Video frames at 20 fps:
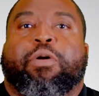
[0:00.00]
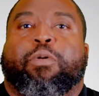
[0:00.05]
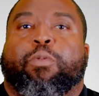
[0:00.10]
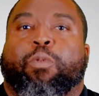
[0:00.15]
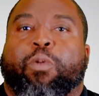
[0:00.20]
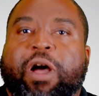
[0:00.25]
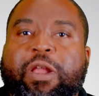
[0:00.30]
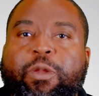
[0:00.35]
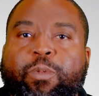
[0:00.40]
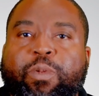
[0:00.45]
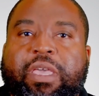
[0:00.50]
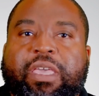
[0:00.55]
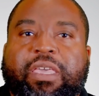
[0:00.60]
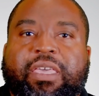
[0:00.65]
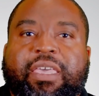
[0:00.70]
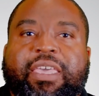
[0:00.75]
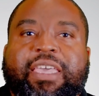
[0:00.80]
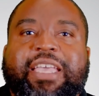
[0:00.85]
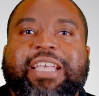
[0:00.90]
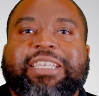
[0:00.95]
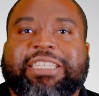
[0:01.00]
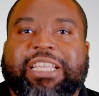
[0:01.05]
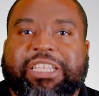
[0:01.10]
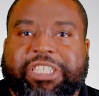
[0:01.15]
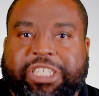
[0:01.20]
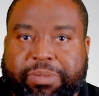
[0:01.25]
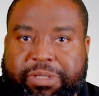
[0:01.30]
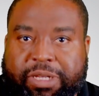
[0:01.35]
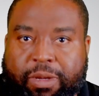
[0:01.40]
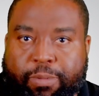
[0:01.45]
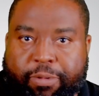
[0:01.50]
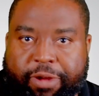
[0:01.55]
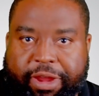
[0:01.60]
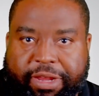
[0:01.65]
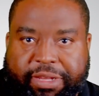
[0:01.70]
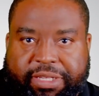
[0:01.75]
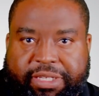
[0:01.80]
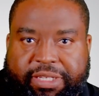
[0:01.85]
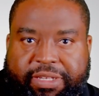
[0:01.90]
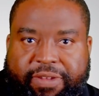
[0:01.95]
One week, he's an Egyptian
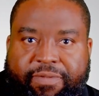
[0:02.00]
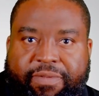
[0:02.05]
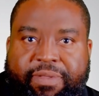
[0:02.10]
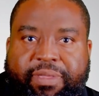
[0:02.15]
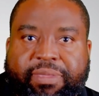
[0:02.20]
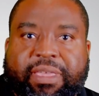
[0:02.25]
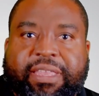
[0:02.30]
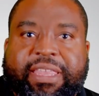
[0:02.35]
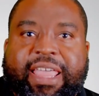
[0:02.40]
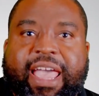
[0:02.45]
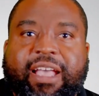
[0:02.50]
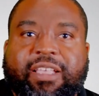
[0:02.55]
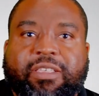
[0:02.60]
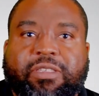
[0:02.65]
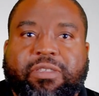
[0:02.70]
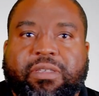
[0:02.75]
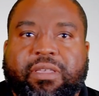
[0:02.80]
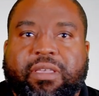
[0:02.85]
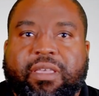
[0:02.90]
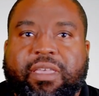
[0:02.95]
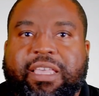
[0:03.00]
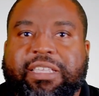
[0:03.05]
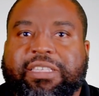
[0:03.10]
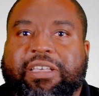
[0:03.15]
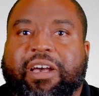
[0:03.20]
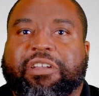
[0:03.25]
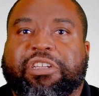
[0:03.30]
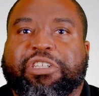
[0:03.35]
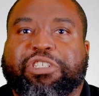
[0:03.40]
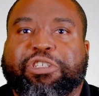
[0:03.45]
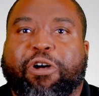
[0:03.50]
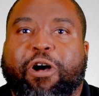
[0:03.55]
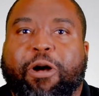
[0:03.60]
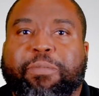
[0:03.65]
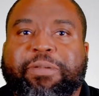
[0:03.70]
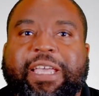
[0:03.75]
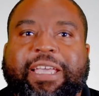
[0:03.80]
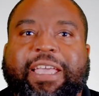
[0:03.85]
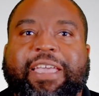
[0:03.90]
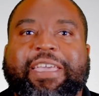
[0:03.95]
prince. The next, he's got a
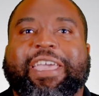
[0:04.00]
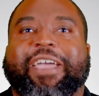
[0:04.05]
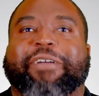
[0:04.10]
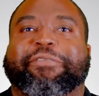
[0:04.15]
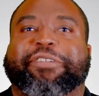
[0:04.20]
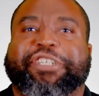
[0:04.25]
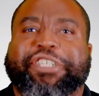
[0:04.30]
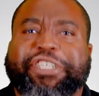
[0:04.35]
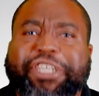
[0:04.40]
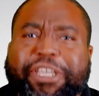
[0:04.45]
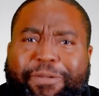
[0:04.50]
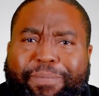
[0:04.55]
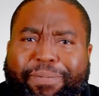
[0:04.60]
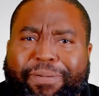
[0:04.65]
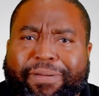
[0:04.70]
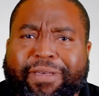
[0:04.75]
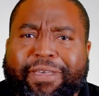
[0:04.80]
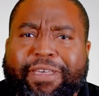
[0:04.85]
job taking care of sheep.